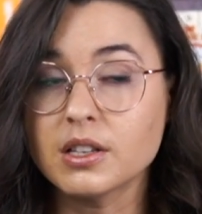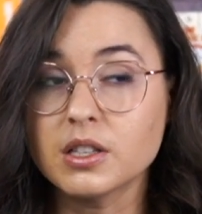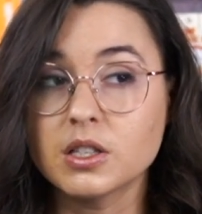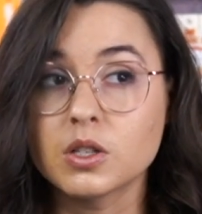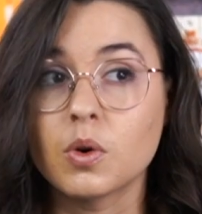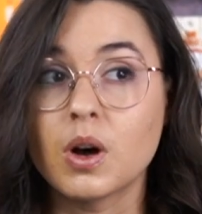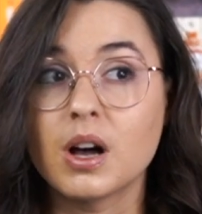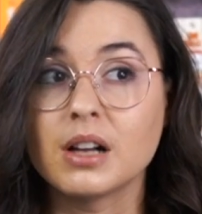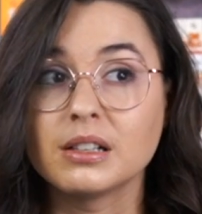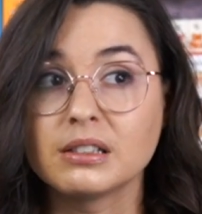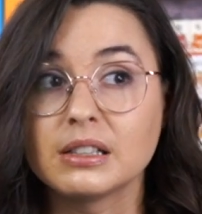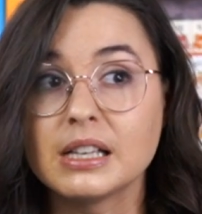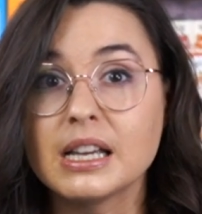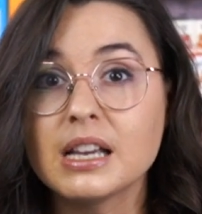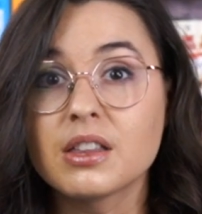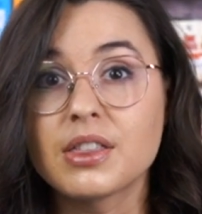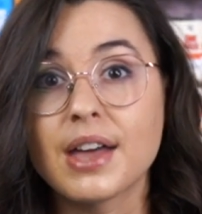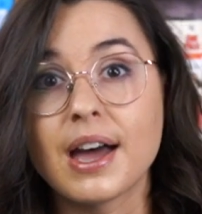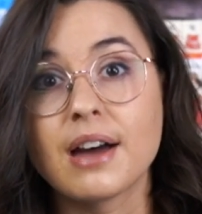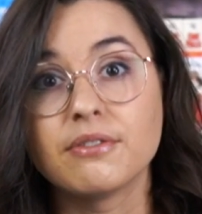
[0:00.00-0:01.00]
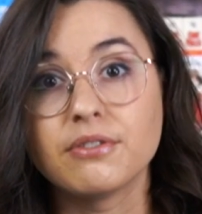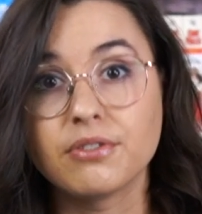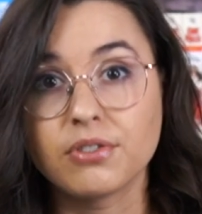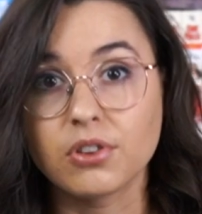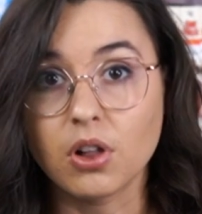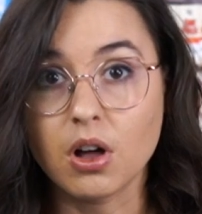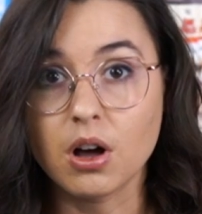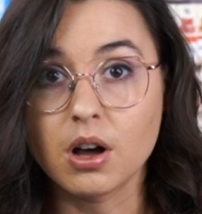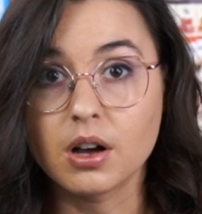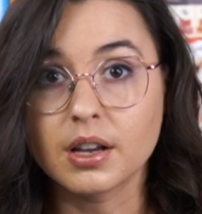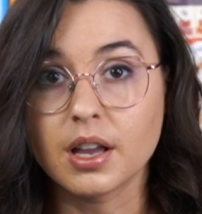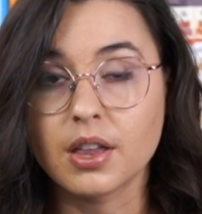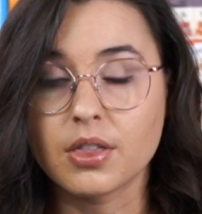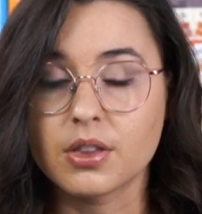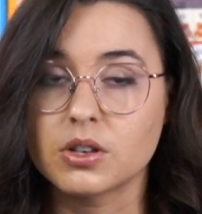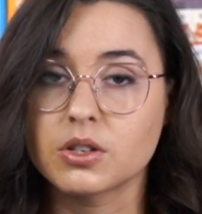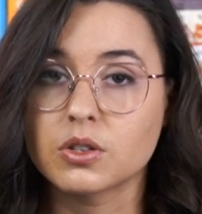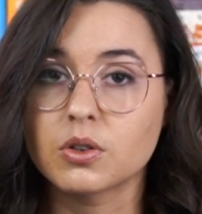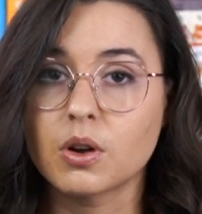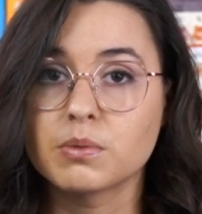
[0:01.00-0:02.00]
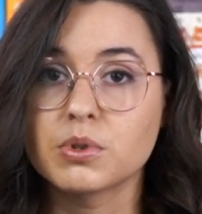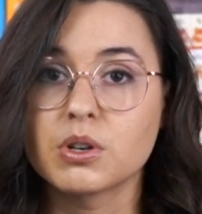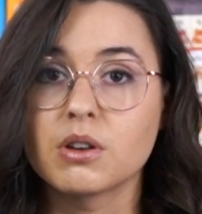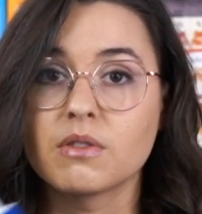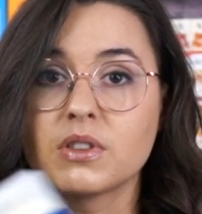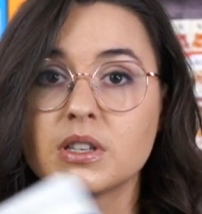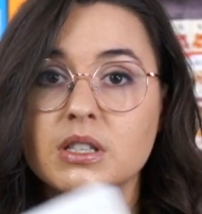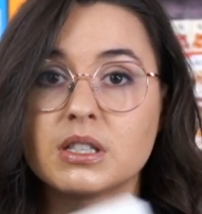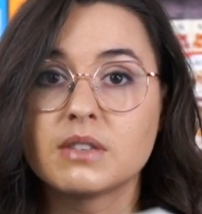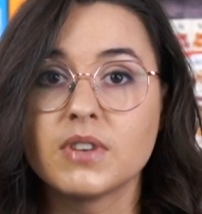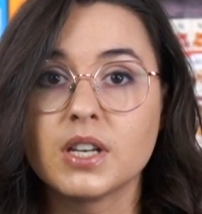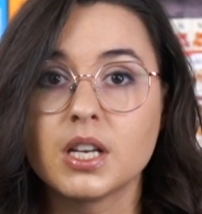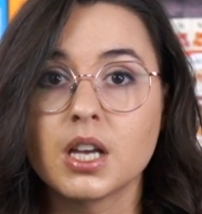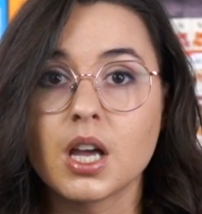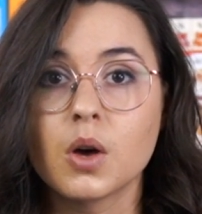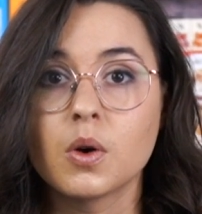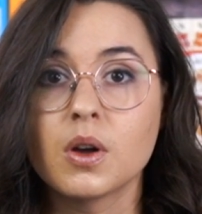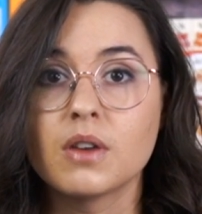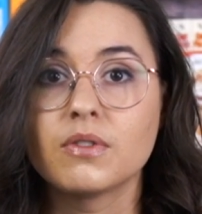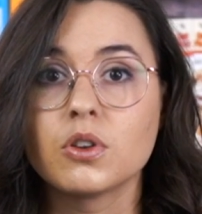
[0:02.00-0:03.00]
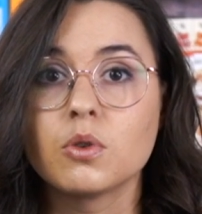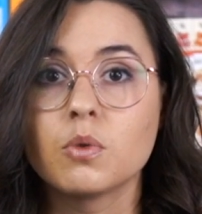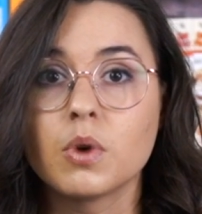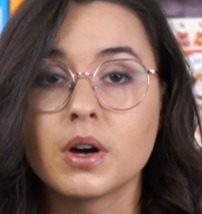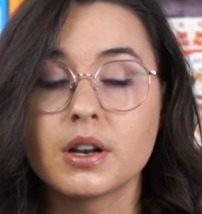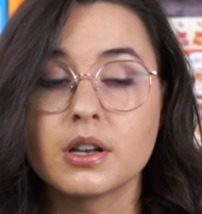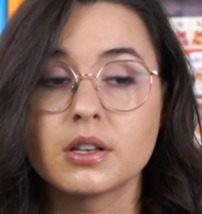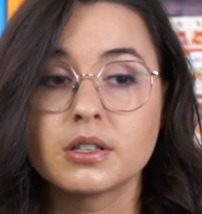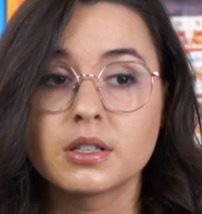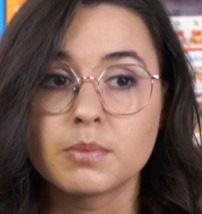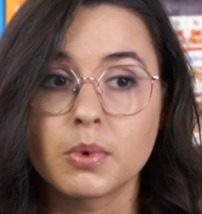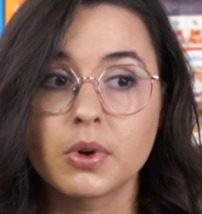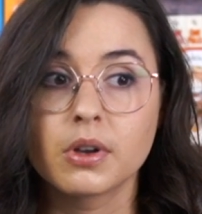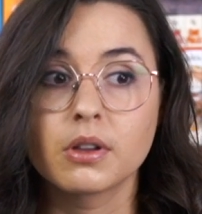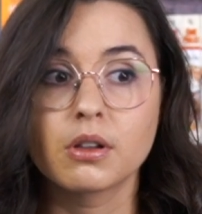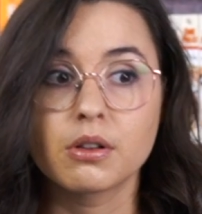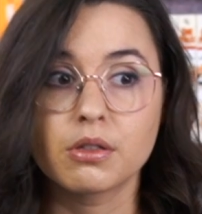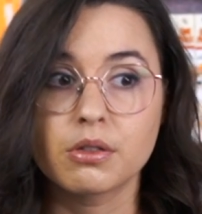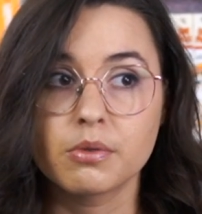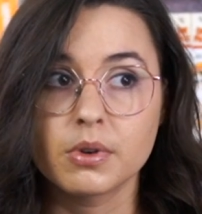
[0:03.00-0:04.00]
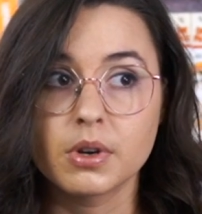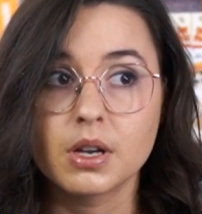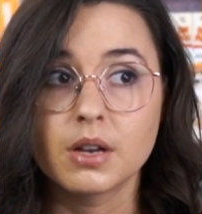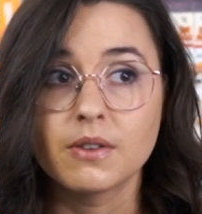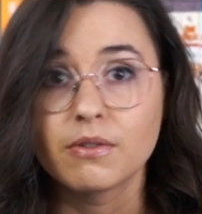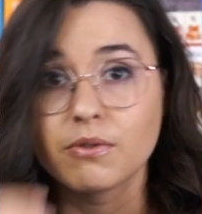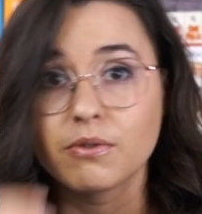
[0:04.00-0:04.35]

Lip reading: So I'll link that vlog in the description of this video if you want a spoiler-free